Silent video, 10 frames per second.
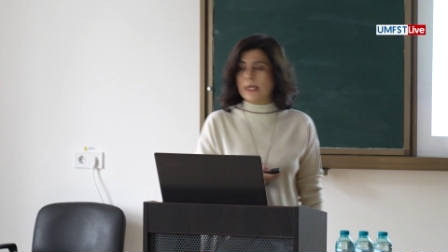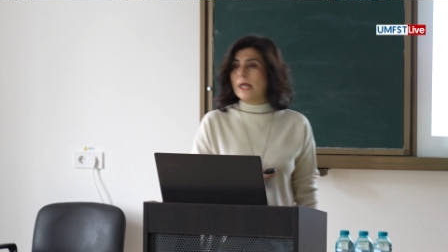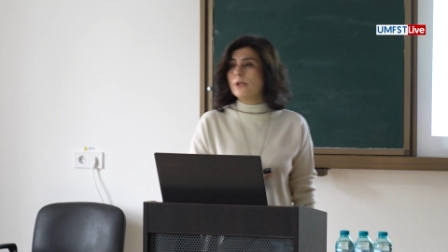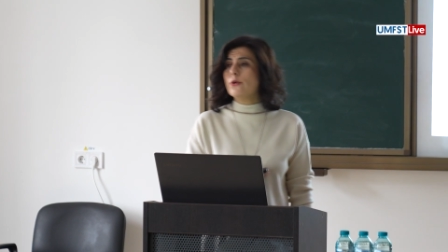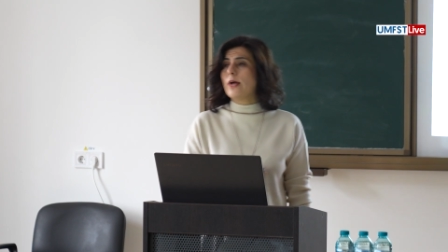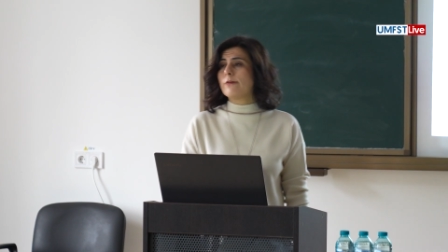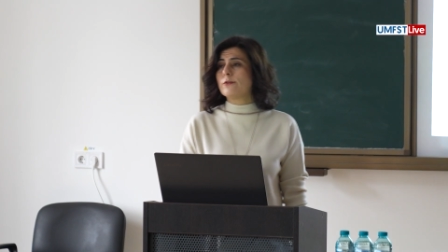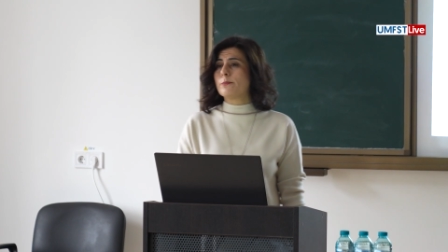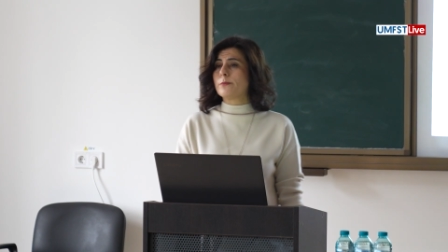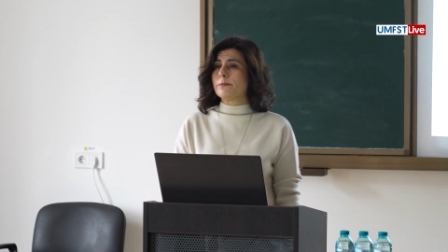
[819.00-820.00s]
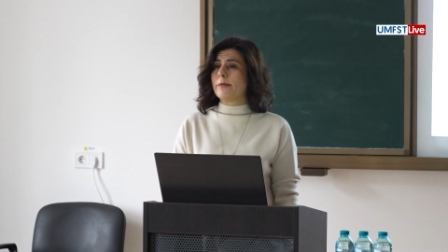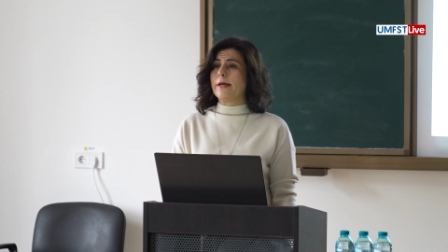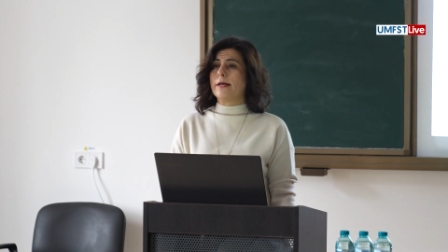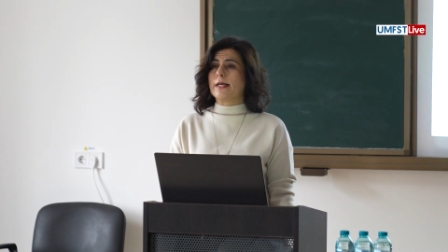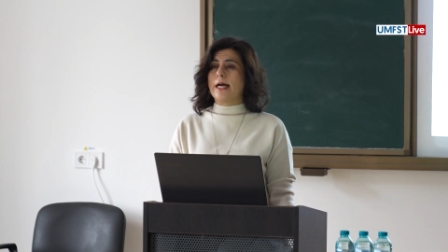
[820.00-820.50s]
And you have to
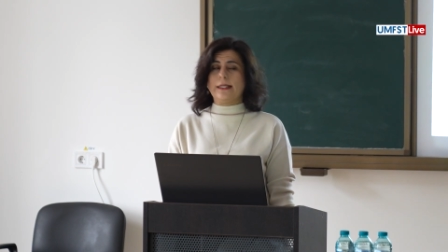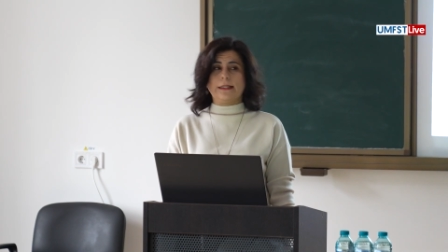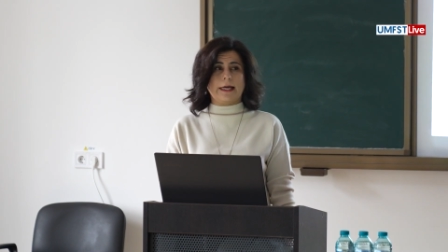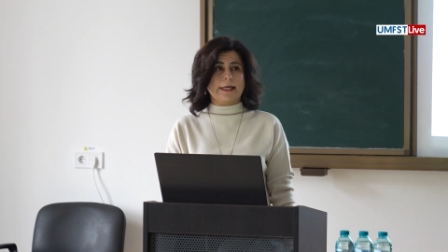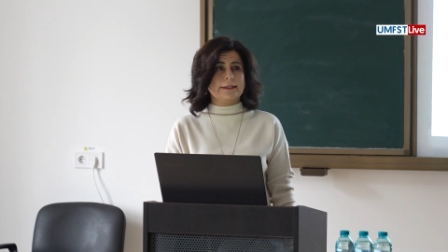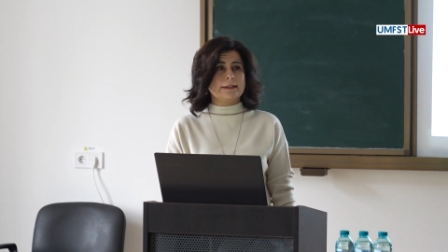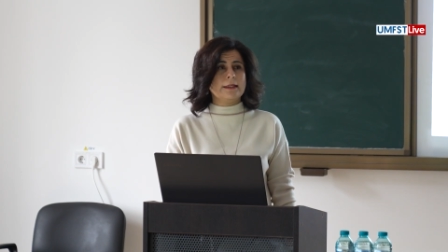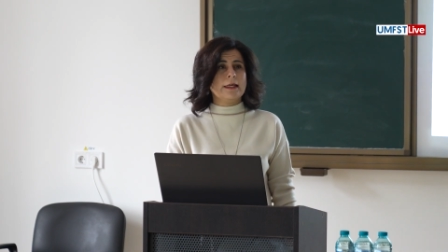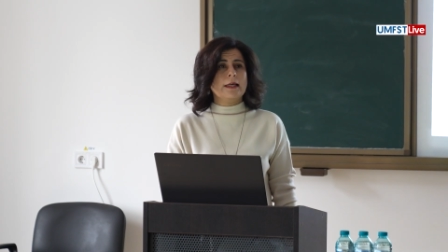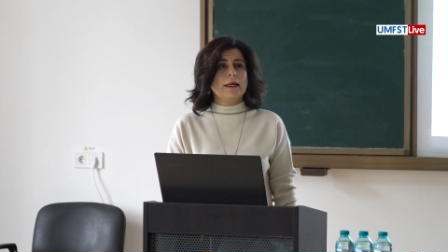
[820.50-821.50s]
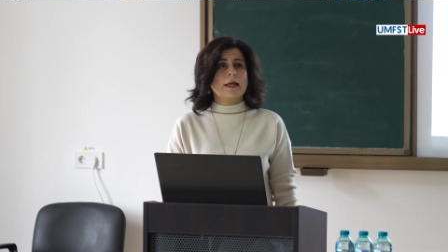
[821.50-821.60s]
prepare a guideline.